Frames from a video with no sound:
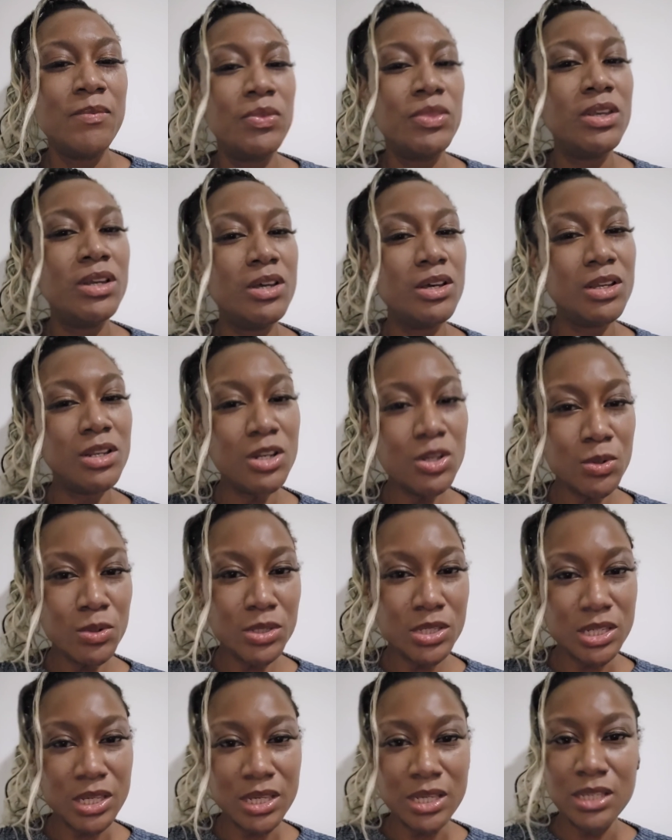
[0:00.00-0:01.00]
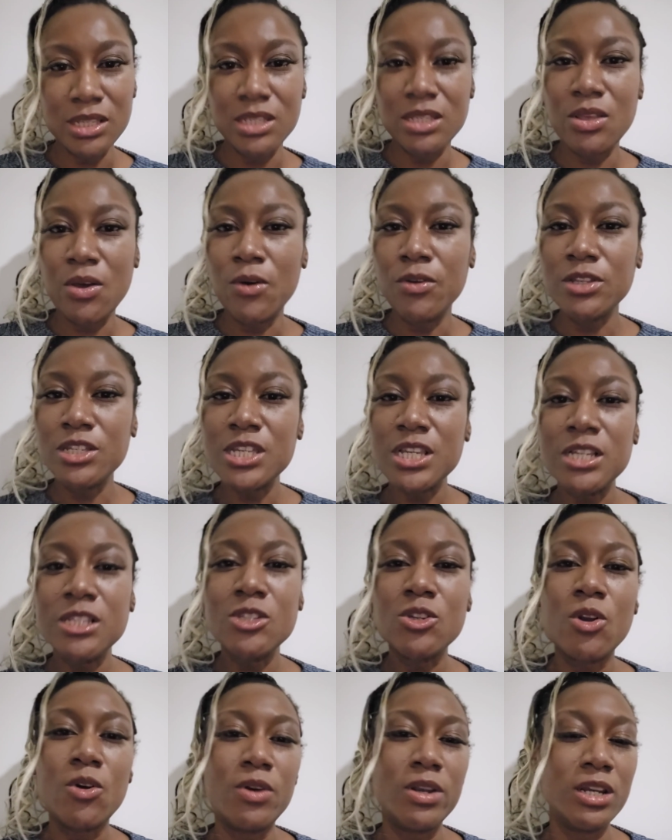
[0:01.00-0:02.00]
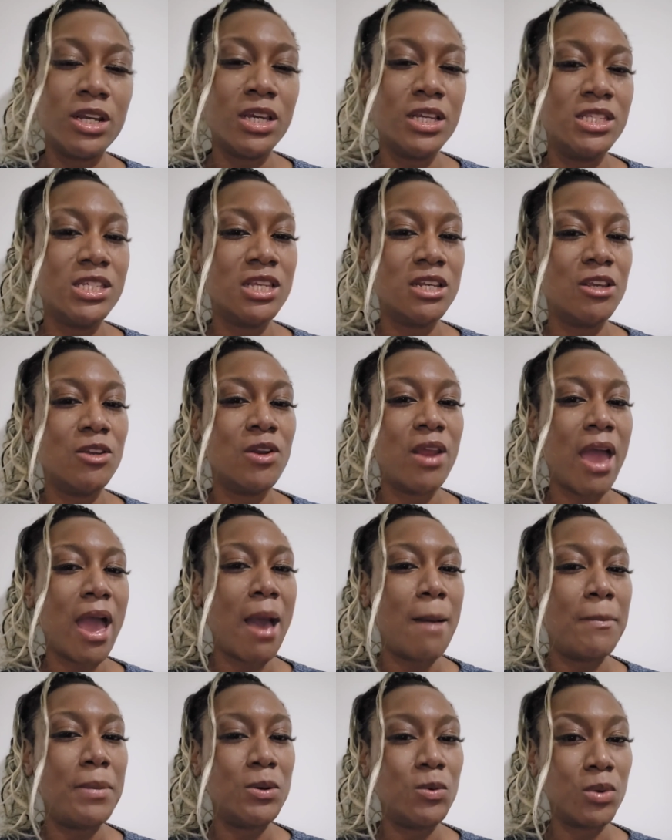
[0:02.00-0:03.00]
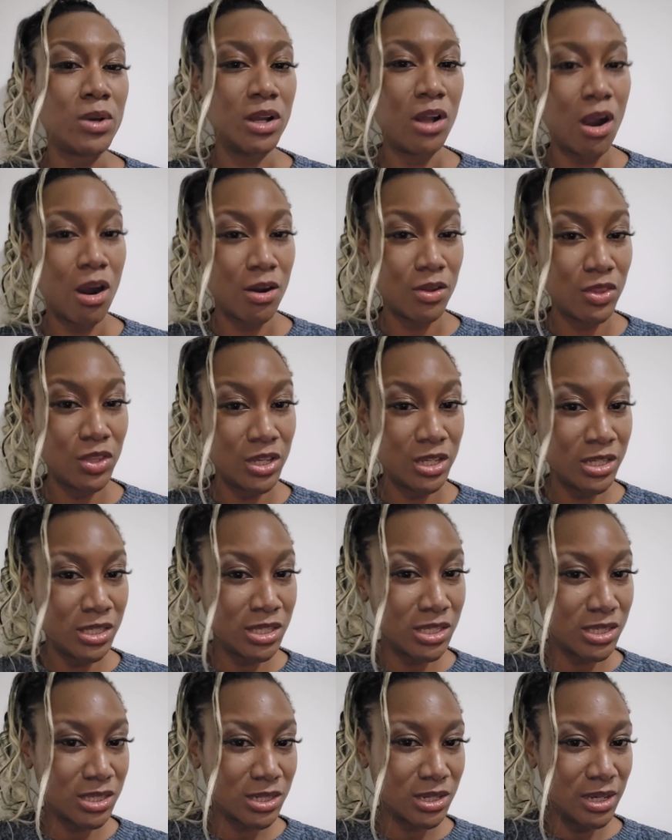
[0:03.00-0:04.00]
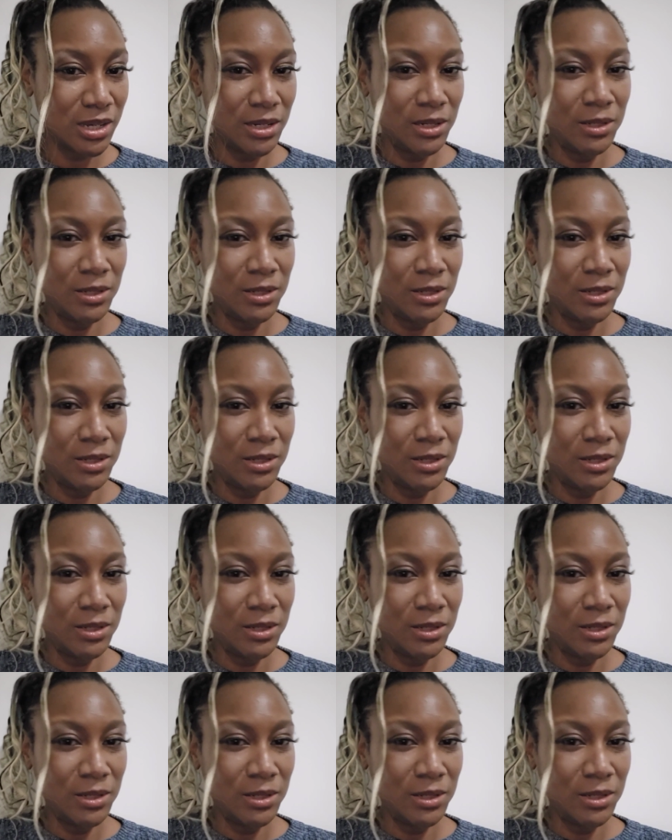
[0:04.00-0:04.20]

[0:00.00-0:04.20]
The good news is those things are going to continue to happen regardless.